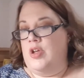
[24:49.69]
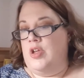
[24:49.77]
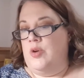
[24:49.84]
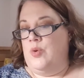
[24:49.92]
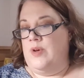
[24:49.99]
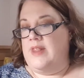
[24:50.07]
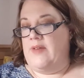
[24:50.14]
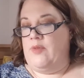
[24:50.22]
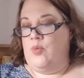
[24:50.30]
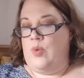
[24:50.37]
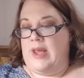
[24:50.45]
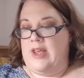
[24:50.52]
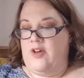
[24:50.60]
You always have a
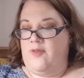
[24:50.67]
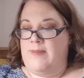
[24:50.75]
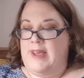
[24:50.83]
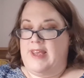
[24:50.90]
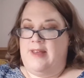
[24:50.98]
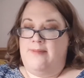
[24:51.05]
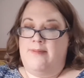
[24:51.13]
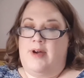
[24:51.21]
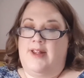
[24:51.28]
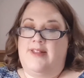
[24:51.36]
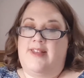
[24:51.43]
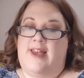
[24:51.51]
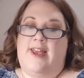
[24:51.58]
way of making my
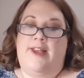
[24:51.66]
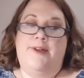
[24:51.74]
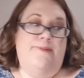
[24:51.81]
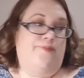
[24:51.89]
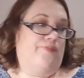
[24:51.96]
day.